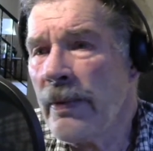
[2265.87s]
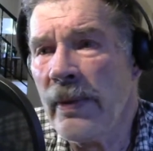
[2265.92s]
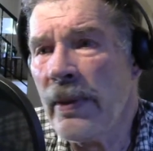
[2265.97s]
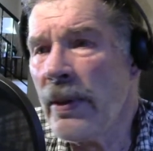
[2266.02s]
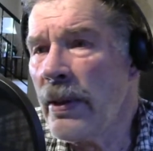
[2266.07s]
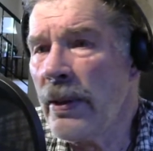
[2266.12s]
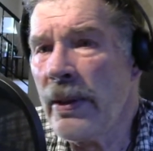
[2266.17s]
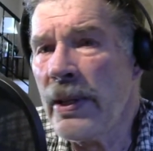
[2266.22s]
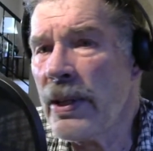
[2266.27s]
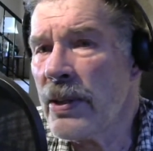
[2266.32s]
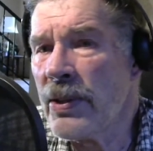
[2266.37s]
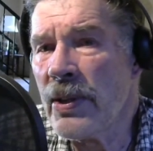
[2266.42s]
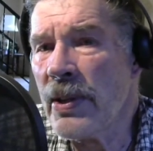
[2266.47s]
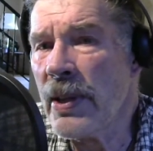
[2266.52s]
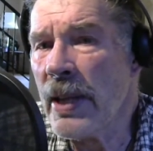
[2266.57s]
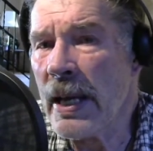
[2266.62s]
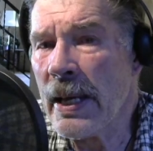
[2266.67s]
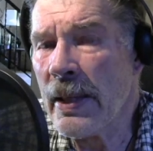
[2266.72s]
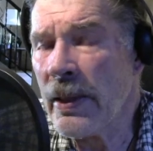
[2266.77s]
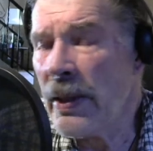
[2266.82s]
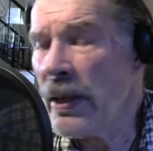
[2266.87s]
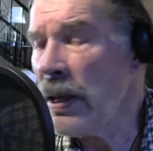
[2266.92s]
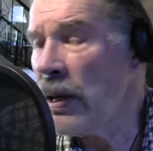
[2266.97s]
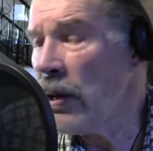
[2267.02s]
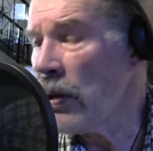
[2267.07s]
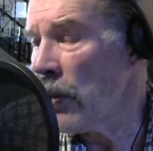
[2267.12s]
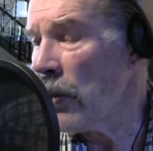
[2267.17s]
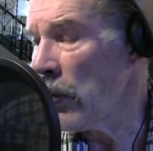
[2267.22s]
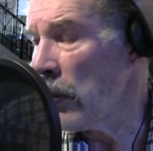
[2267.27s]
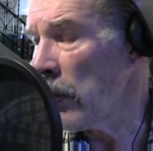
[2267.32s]
this and that and the
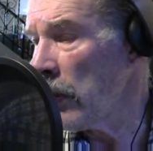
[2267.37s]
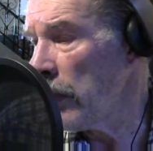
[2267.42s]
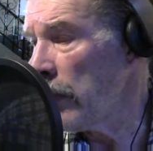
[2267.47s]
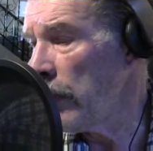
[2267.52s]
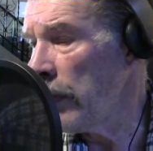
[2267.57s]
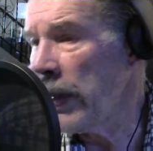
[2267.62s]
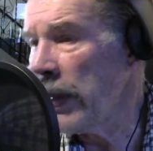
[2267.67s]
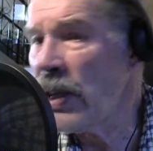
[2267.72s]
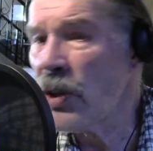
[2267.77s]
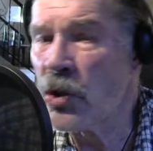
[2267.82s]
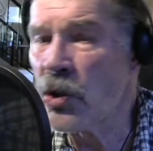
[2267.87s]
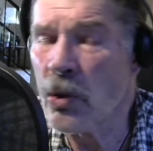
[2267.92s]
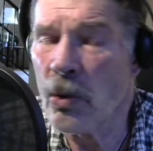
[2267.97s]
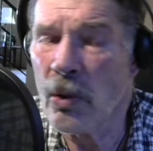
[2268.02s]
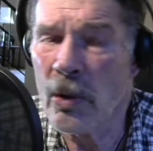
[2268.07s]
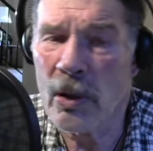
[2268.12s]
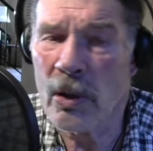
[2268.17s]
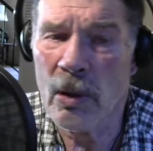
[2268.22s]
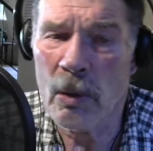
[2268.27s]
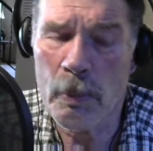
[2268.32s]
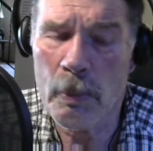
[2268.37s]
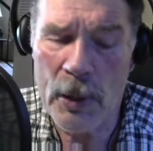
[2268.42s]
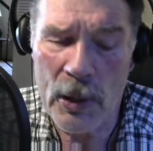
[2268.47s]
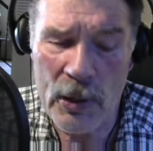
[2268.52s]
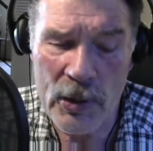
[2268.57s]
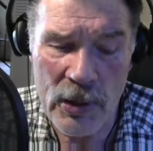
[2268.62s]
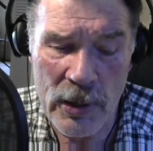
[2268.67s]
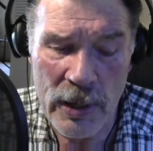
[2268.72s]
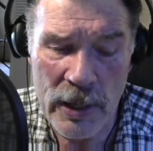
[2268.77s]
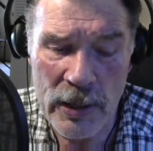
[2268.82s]
other historical
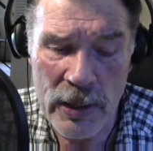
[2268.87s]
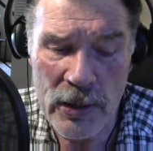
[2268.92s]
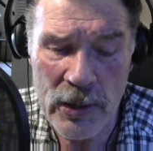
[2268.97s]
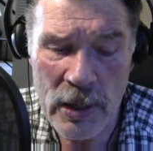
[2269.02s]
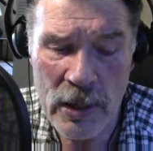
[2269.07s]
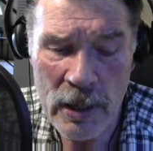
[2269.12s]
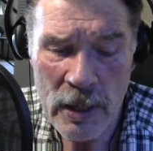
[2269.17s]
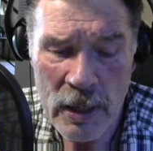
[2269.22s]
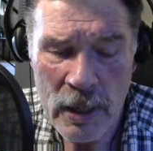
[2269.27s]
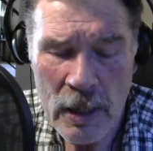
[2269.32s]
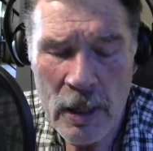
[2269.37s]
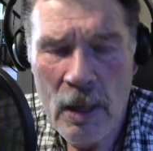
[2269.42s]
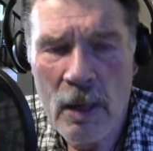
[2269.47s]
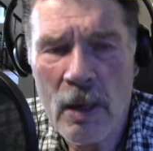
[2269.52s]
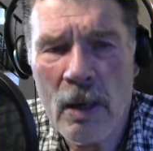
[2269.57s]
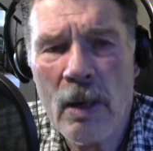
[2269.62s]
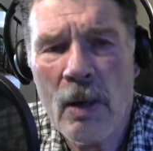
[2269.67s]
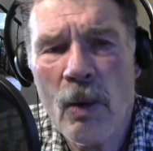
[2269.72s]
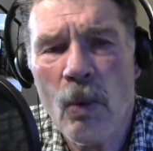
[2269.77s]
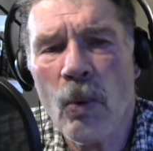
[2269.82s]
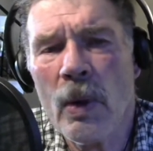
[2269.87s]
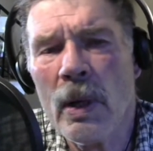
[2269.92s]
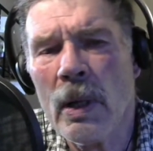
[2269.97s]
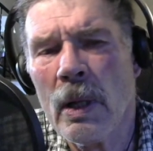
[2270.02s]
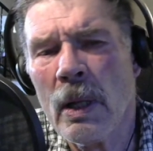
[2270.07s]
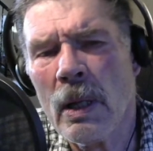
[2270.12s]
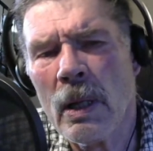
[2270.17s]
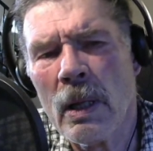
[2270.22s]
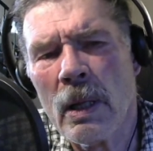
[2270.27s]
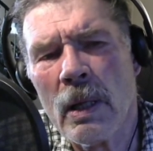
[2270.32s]
personage.
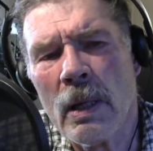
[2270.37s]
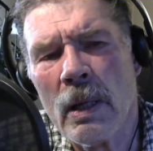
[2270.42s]
Well,